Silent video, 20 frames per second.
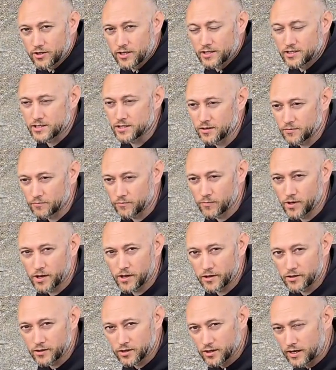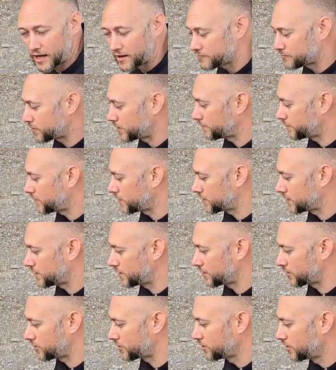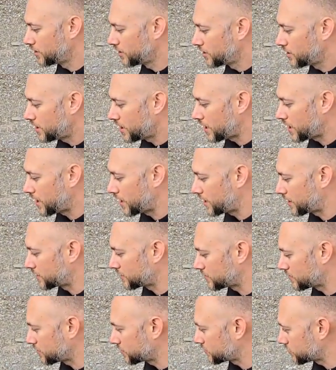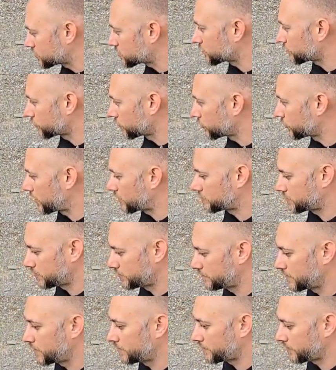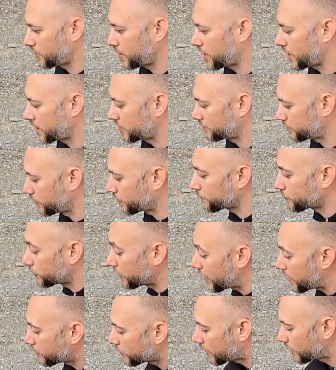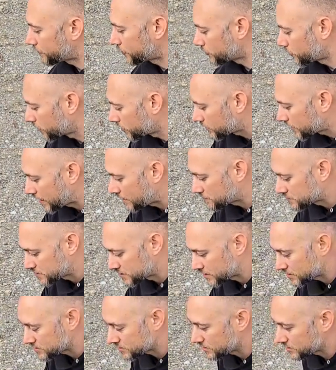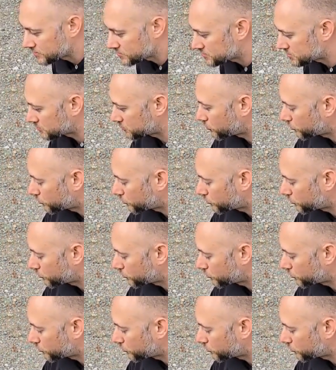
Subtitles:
get some good FPV gear and do some real FPV flying. But for now, we have the RunCam 6 getting some